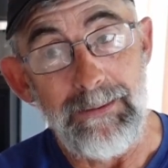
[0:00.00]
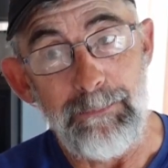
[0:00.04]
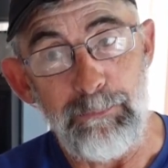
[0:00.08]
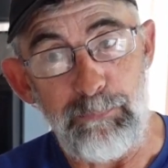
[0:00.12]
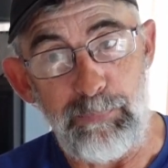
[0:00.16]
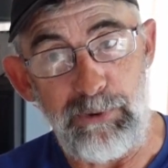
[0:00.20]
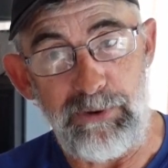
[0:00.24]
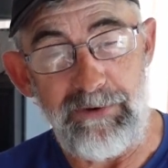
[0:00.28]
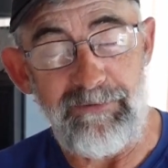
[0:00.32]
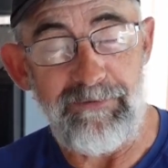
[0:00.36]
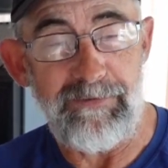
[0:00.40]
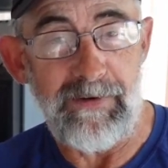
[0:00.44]

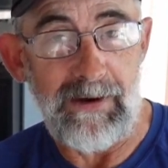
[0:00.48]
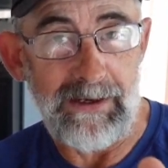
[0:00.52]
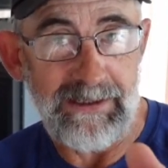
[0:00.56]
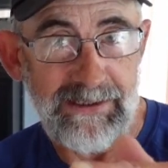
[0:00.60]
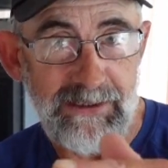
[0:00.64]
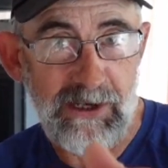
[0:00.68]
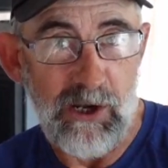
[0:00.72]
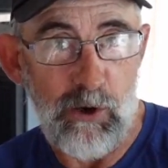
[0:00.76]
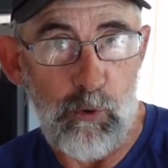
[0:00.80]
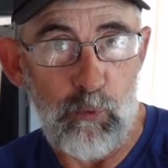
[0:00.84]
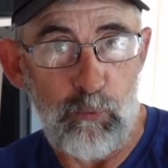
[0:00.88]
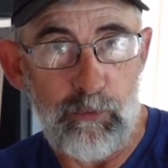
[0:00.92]
But if I
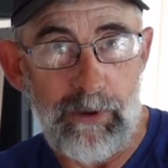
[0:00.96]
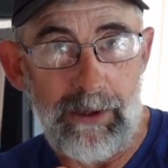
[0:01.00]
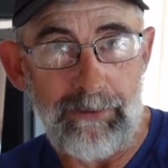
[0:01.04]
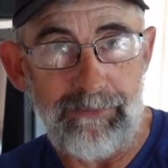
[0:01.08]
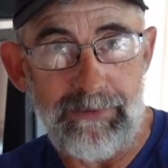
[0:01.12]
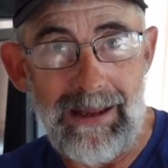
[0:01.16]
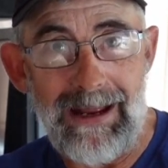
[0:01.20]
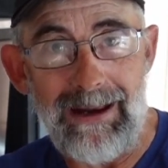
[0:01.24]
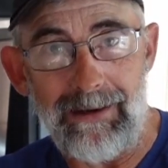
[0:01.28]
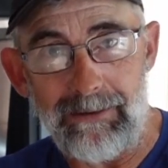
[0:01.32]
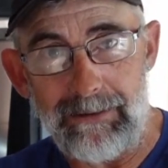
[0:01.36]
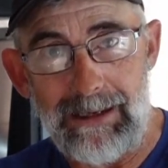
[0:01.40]
know that
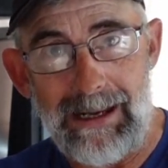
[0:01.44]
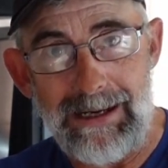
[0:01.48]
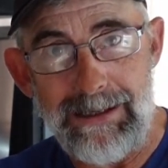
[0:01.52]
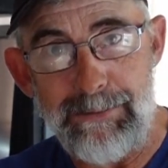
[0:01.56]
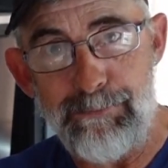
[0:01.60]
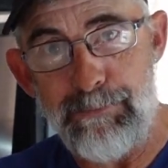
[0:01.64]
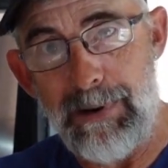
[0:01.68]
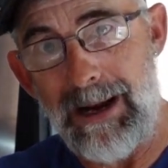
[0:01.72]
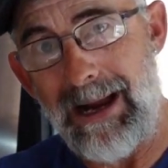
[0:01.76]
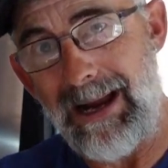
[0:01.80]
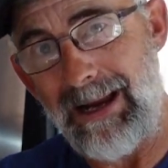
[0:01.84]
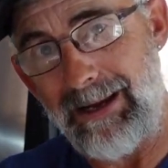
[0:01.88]
that
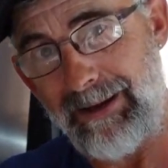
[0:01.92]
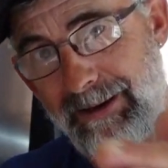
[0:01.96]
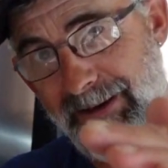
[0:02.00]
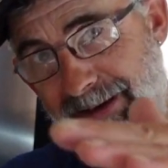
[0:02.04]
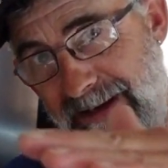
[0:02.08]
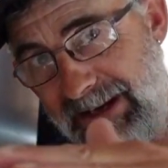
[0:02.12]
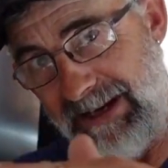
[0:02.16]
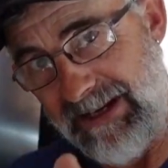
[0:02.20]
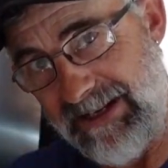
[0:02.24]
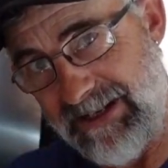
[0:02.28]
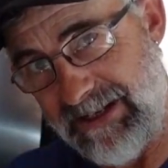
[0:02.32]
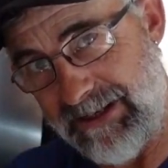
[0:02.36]
light pattern
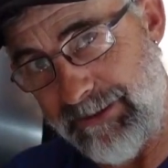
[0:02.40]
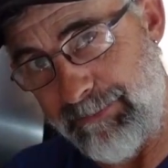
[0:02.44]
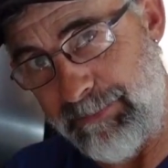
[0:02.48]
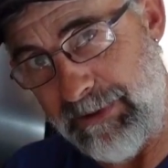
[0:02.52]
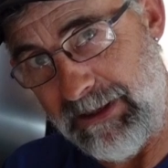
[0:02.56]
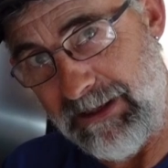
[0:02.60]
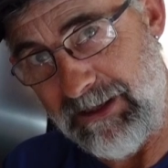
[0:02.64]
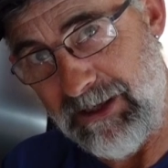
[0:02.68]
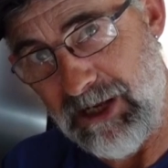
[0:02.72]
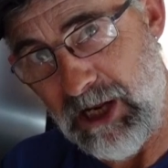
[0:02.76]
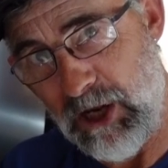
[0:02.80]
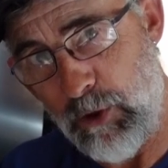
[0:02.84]
needs to
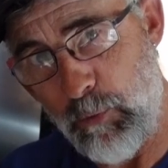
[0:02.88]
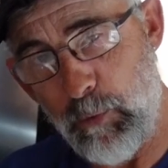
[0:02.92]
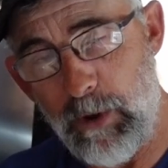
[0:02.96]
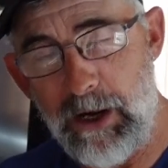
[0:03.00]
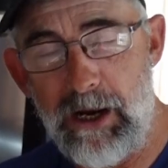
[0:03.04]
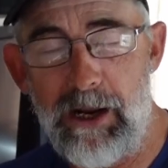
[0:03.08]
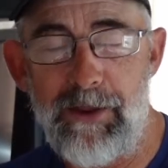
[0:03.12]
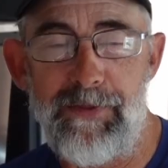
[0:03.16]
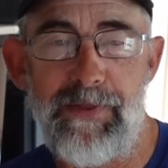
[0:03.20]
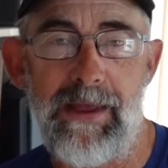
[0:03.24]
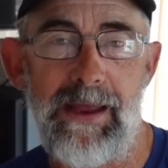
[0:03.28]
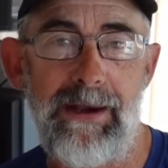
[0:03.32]
be
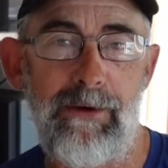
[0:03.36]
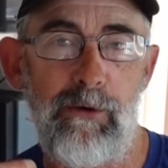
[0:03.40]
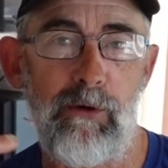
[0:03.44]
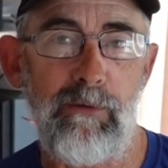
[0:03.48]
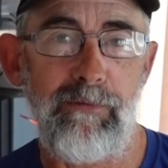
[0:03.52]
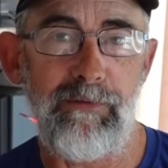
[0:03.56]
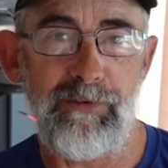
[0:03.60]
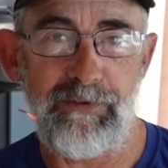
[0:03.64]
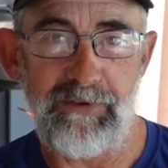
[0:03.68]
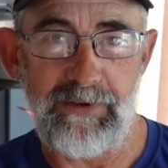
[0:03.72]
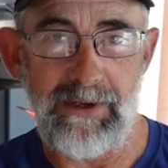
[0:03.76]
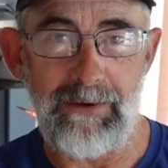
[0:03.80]
lower, then
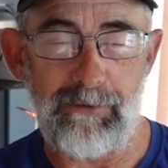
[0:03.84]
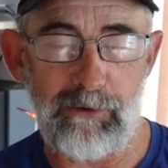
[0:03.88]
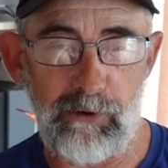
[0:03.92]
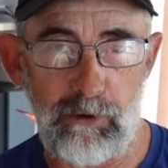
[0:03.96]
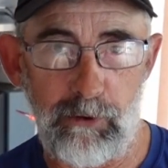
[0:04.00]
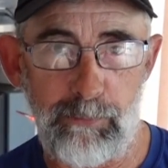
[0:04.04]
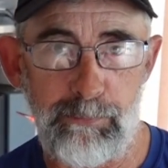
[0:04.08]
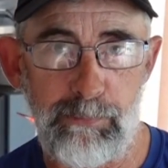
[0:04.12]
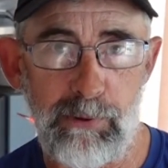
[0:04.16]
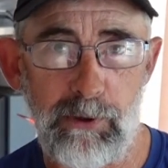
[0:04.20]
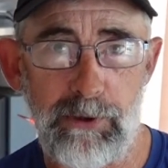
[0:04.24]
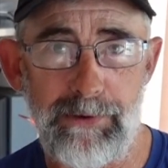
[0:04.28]
obviously I've got to
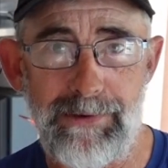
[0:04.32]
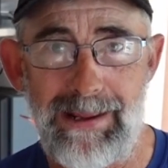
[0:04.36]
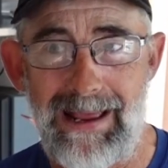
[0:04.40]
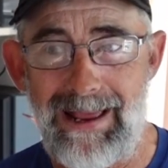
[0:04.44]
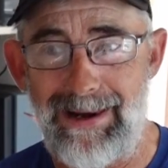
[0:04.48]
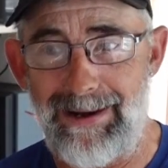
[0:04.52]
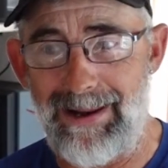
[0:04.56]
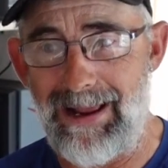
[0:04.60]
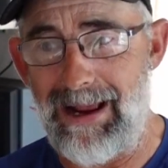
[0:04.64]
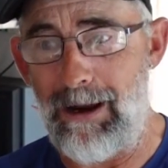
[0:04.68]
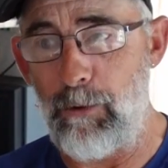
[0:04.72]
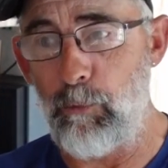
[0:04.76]
put
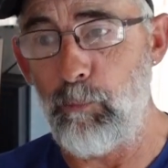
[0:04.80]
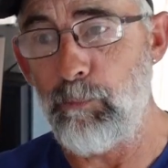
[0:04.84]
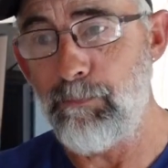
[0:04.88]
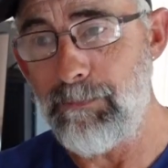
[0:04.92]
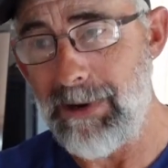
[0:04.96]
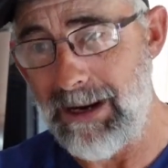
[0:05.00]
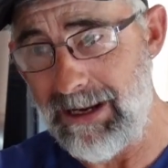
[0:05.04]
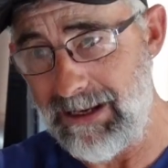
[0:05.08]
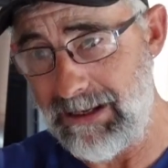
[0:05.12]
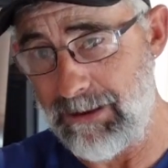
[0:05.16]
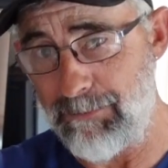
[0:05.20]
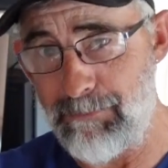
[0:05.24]
that out,
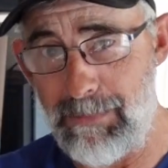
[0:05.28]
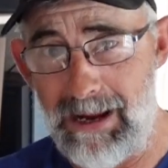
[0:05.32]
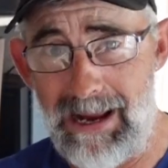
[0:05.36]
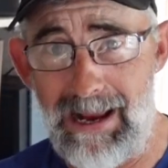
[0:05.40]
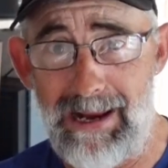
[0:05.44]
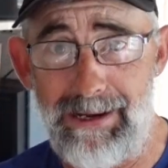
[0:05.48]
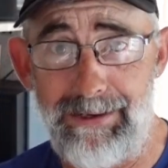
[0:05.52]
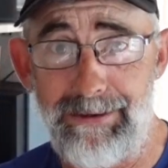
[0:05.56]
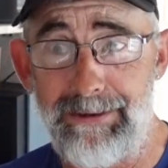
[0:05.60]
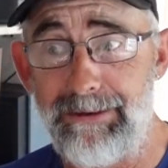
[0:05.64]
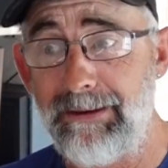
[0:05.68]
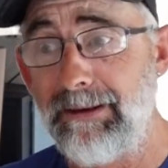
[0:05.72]
make a
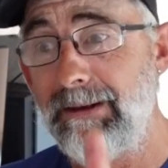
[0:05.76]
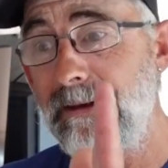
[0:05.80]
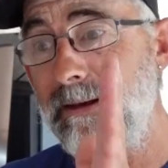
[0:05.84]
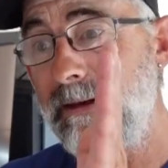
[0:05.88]
mend,